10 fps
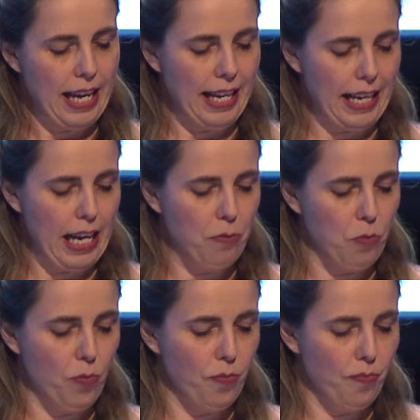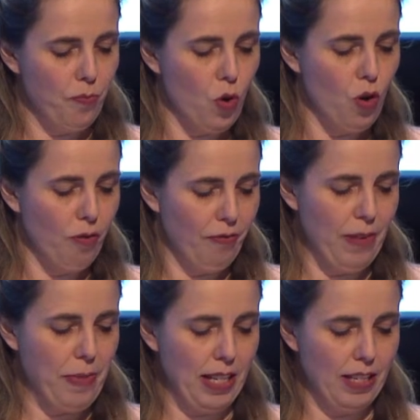And again, more
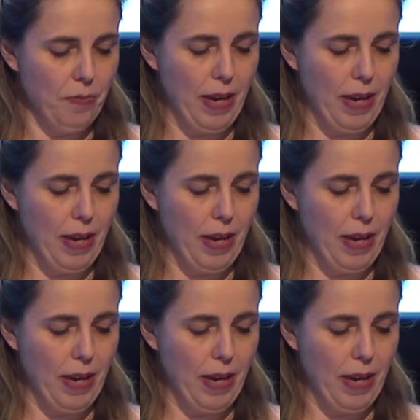females